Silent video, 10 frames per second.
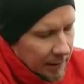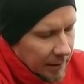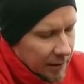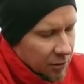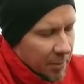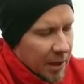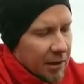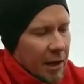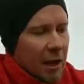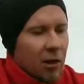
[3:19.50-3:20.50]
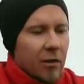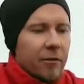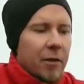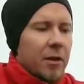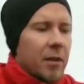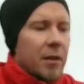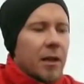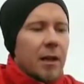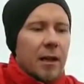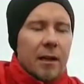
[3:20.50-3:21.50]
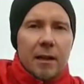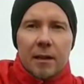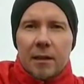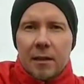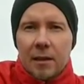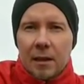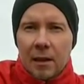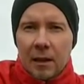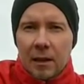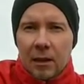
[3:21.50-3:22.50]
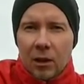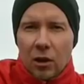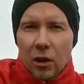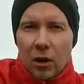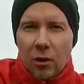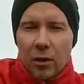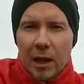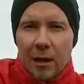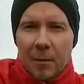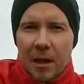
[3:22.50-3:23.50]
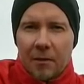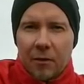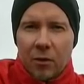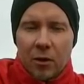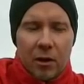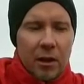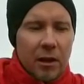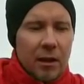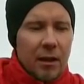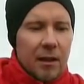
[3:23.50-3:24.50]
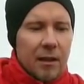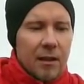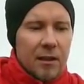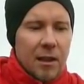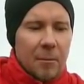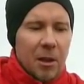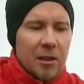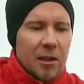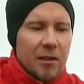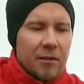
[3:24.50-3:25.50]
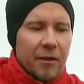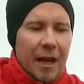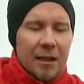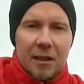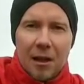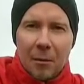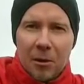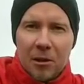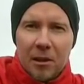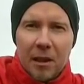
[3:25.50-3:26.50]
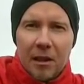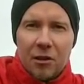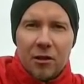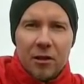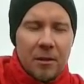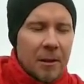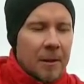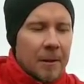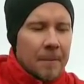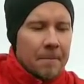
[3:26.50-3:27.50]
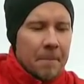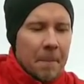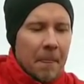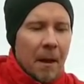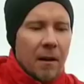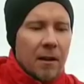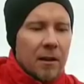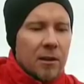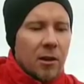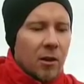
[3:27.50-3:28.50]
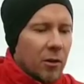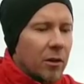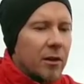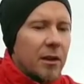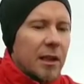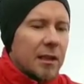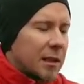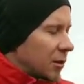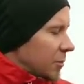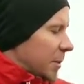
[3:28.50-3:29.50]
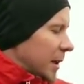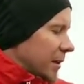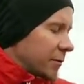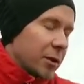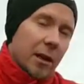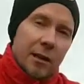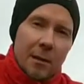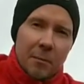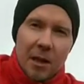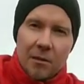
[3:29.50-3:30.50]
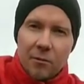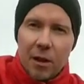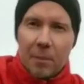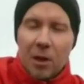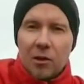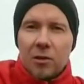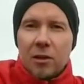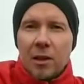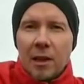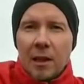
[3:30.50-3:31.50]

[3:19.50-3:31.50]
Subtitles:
And then to pair that off, there's Glow MD4, the Simon Lizette Fantasy Doubles editions. So this is a good pair for that MD3 because